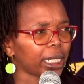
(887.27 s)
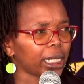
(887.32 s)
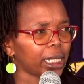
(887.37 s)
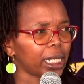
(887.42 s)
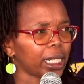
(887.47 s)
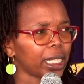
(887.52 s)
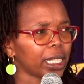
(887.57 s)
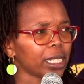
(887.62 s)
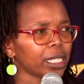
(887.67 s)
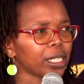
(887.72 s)

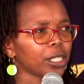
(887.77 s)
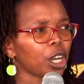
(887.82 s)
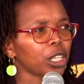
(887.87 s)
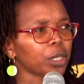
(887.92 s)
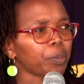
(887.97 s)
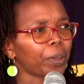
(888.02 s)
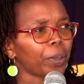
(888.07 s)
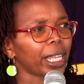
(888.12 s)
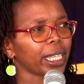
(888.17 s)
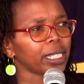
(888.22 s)
He is not
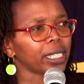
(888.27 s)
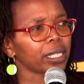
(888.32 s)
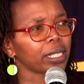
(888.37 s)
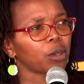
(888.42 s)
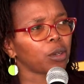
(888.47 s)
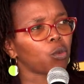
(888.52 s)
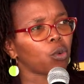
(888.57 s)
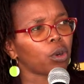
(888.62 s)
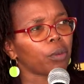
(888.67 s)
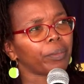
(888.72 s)
placing
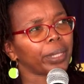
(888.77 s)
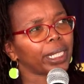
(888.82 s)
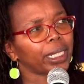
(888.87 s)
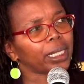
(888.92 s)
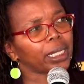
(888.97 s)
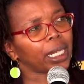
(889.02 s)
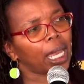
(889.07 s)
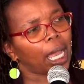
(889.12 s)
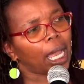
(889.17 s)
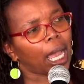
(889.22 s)
woman
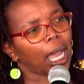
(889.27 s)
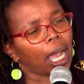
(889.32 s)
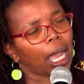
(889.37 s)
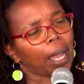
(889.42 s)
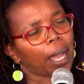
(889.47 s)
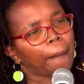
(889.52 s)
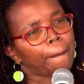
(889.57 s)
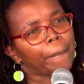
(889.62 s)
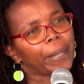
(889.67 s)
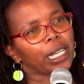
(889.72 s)

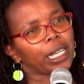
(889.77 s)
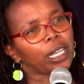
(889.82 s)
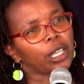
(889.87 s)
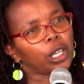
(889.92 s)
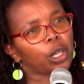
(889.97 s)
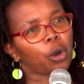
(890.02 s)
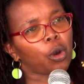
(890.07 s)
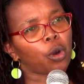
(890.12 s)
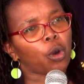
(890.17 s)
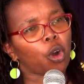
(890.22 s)

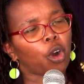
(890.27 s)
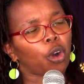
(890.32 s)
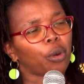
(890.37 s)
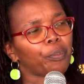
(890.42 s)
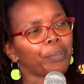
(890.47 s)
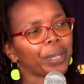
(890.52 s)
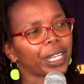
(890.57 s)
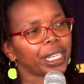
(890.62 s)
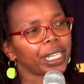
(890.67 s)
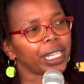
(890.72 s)
below or
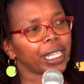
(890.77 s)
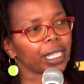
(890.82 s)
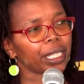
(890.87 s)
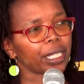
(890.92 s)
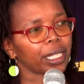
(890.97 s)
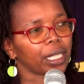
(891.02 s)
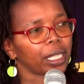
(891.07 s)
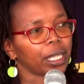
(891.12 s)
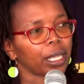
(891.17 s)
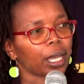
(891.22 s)
beneath
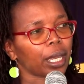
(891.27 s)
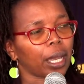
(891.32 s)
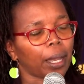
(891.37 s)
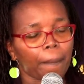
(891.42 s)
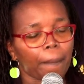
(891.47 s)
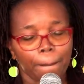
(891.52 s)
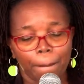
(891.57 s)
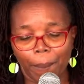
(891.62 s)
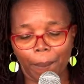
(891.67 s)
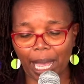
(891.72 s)

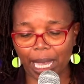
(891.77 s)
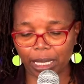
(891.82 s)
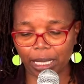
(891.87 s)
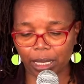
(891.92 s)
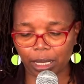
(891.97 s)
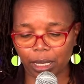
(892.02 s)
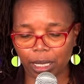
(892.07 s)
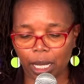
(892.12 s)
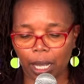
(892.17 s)
man,